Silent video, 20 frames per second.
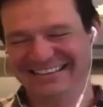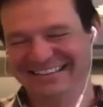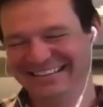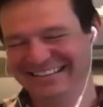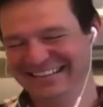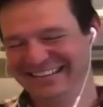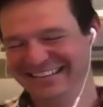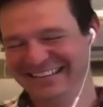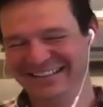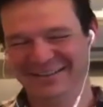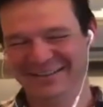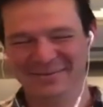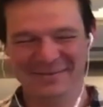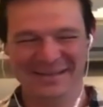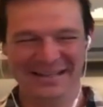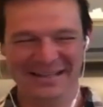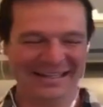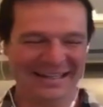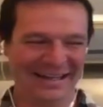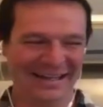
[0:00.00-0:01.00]
Oh,
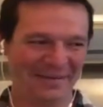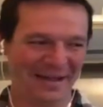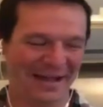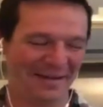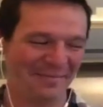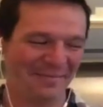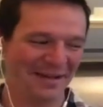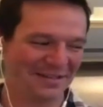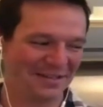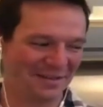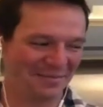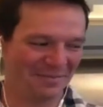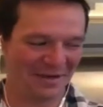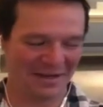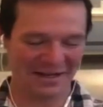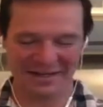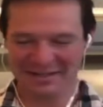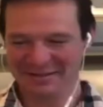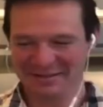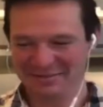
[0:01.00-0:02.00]
man. I mess up
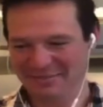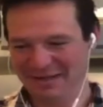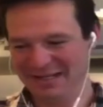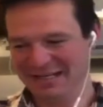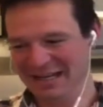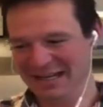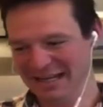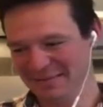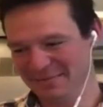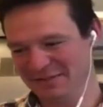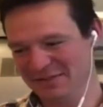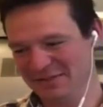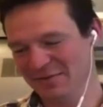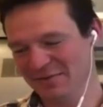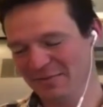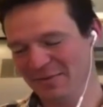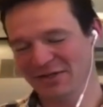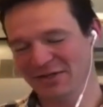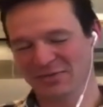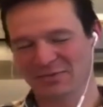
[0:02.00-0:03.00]
my name so
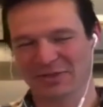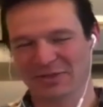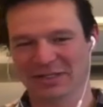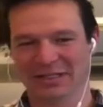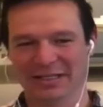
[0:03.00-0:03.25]
much.